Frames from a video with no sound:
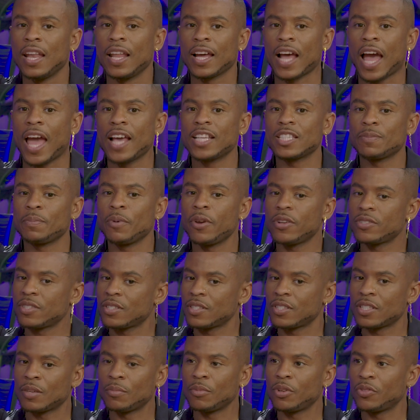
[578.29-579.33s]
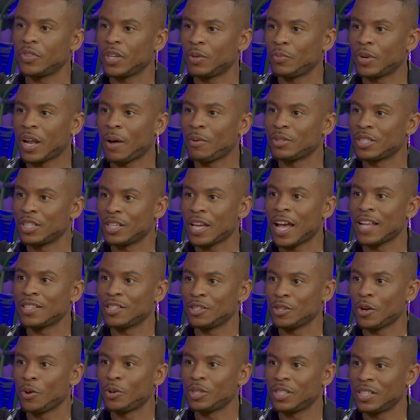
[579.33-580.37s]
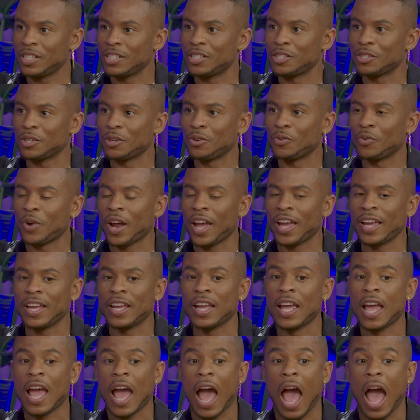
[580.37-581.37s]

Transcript: Like I experienced a similar thing when I was as a yoga teacher, right?